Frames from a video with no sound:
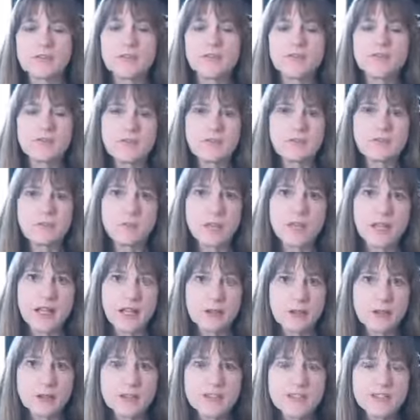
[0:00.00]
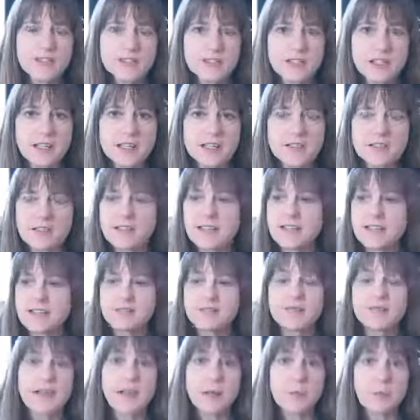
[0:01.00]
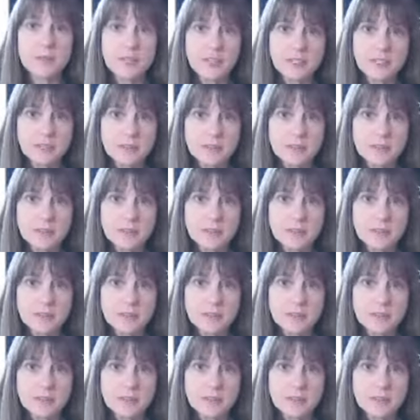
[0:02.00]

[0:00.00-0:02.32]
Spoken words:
And the first one I already discussed, and that's family